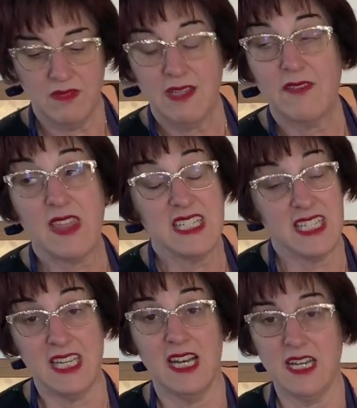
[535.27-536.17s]
if they
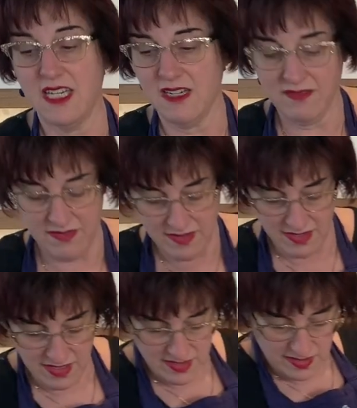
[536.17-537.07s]
see an onion,
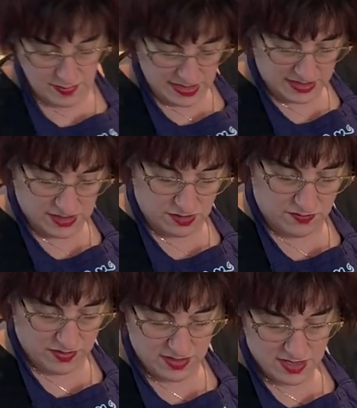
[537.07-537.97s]
the meal is
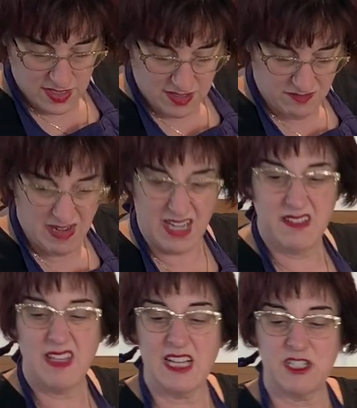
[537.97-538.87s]
over. Well,
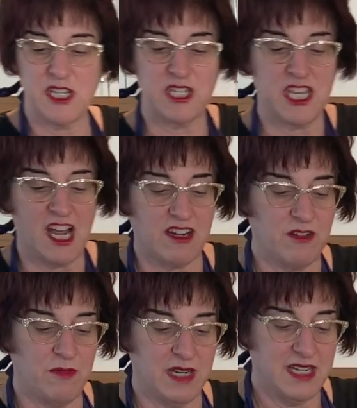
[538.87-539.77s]
that's just the younger
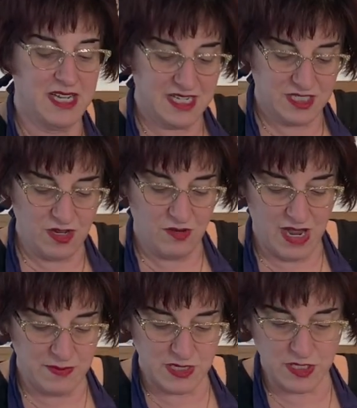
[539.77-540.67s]
one. So
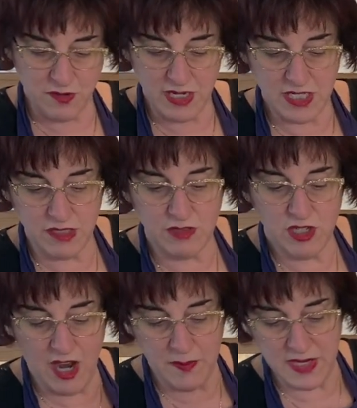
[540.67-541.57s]
I'm just going to
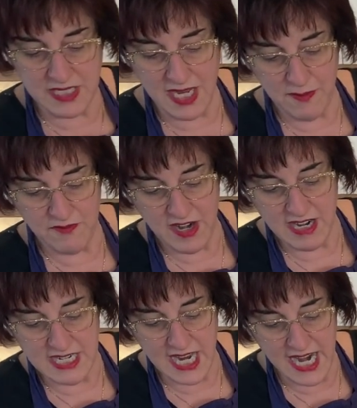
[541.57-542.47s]
chop these up very
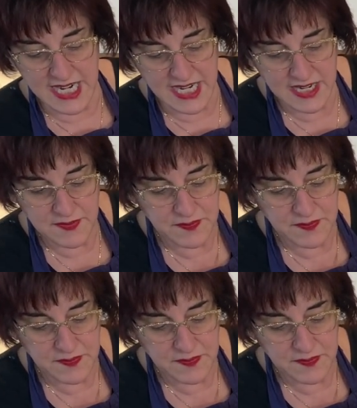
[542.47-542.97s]
tiny